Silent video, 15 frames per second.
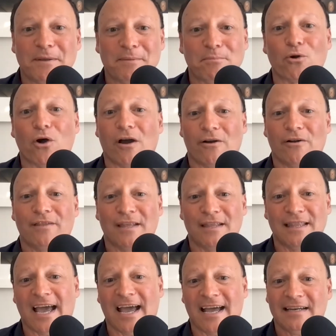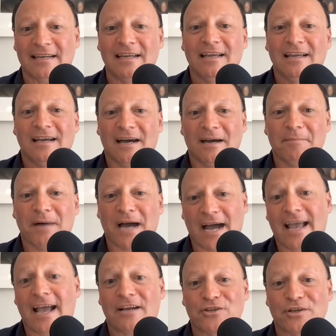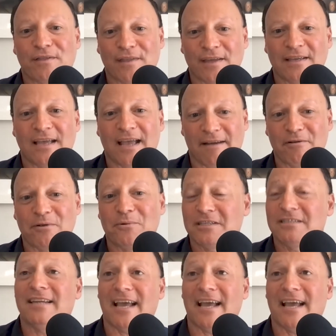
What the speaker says: broader than that, I actually think everyone's